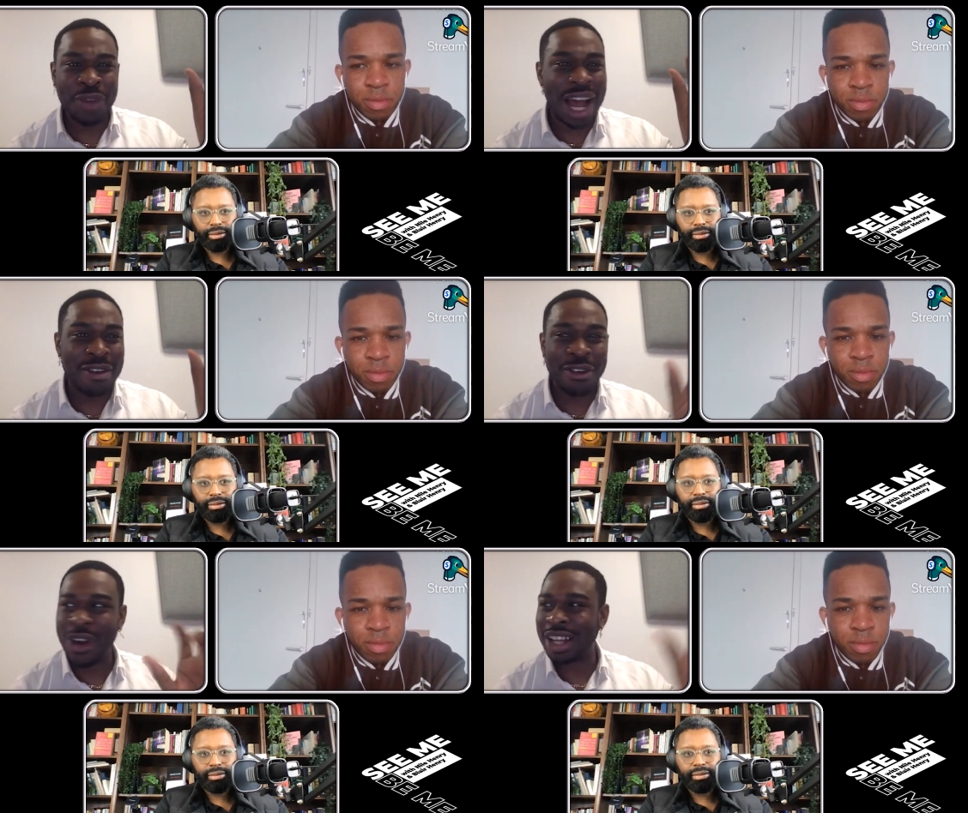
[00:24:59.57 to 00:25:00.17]

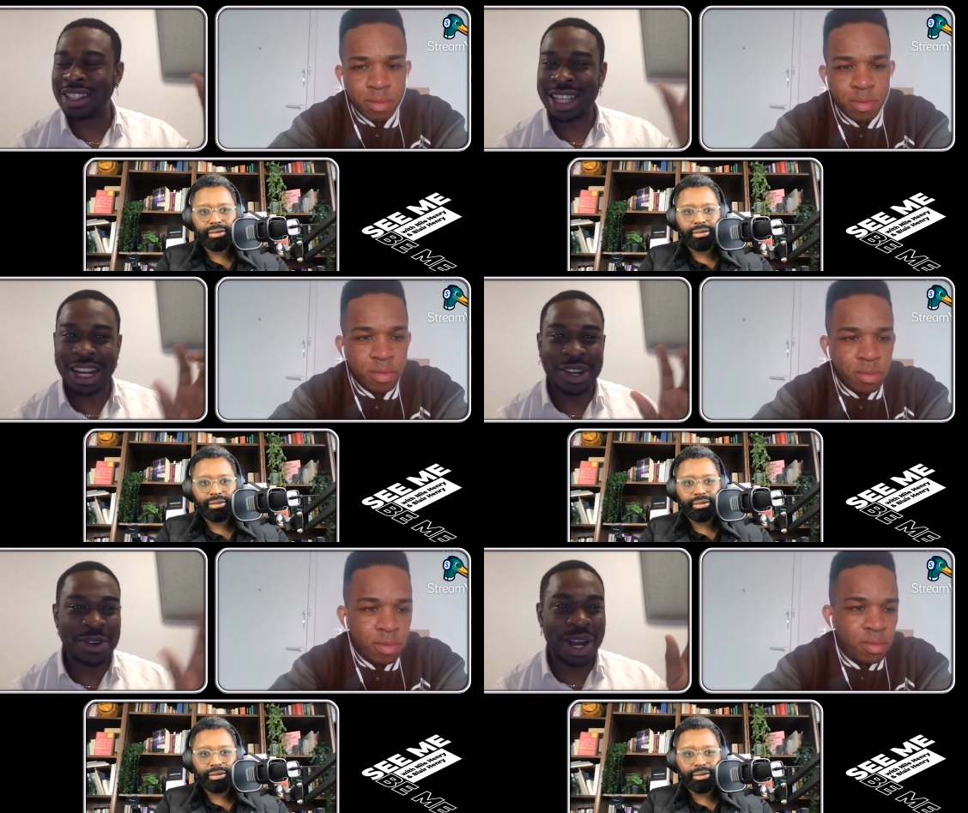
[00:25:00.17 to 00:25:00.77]
Speaker 1: five grand,
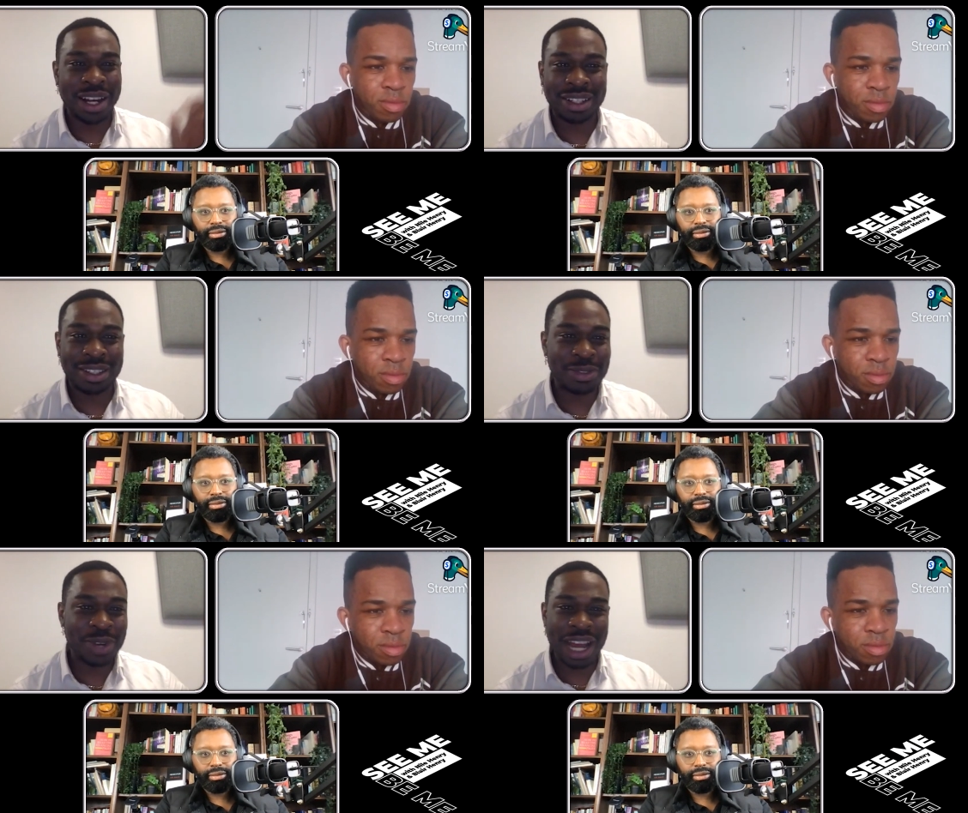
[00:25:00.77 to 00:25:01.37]
ten
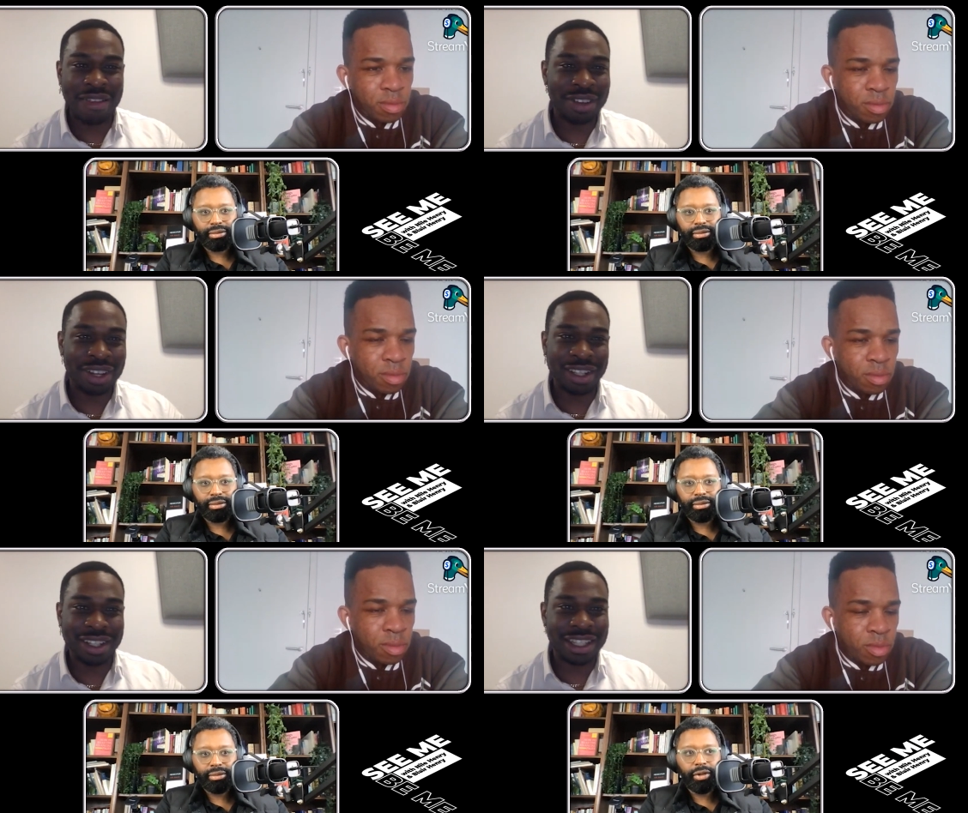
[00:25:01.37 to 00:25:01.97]
grand,
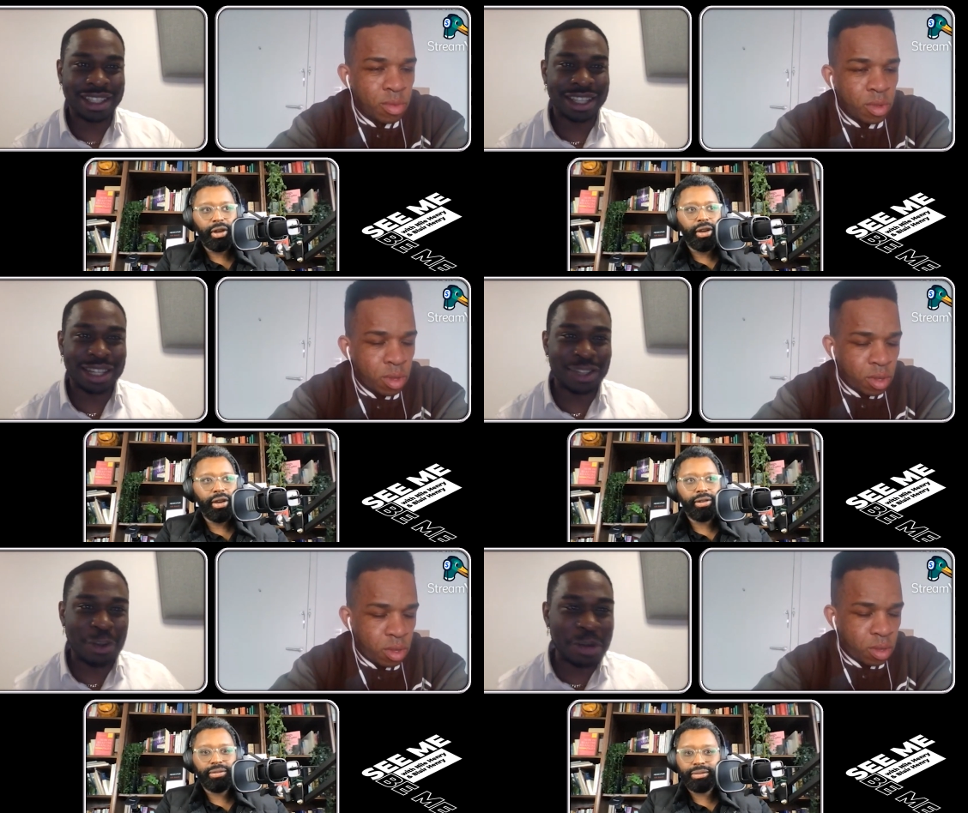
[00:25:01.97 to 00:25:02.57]
whatever is, yeah.
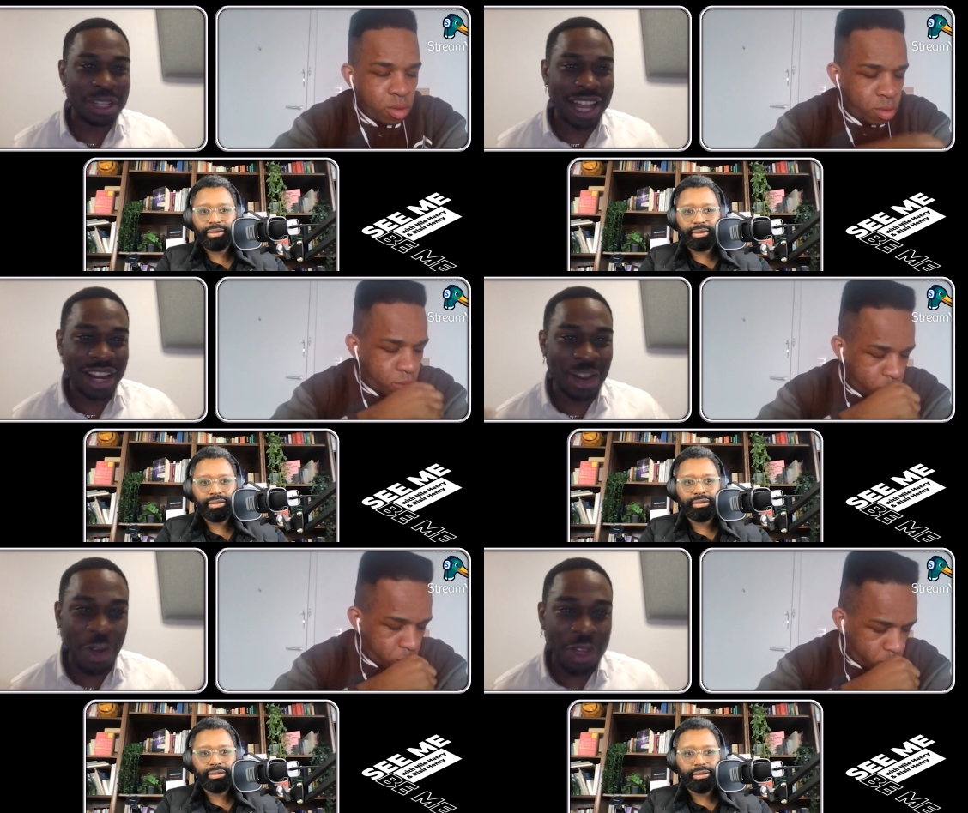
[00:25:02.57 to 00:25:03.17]
is almost
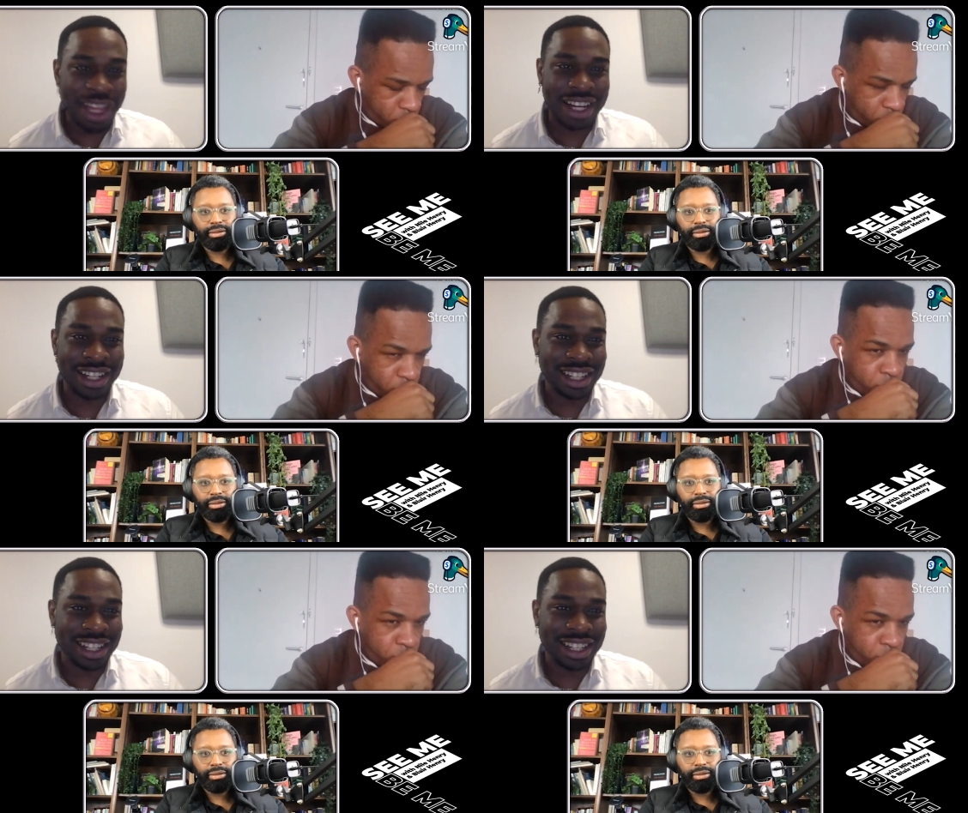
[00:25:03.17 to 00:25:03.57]
like nothing.